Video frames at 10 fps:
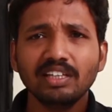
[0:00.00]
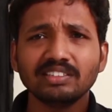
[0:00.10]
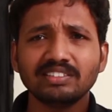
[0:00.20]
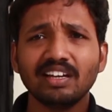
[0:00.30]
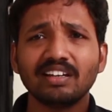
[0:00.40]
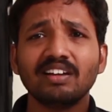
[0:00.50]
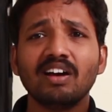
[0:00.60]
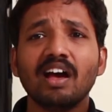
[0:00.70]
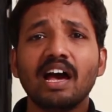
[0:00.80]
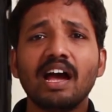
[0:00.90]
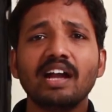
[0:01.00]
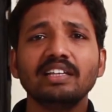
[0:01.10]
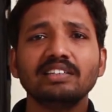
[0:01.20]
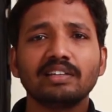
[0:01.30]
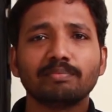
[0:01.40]
He said
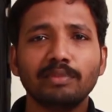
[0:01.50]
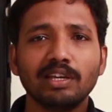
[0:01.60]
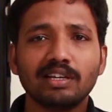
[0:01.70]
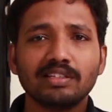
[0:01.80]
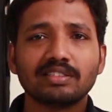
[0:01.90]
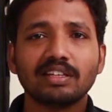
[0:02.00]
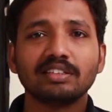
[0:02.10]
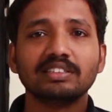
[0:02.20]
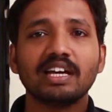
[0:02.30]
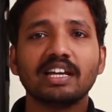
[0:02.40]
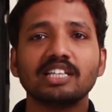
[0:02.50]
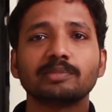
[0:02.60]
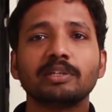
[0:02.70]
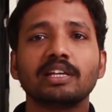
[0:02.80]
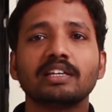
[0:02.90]
Adding that means there
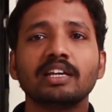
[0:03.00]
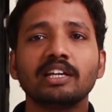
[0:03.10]
has been an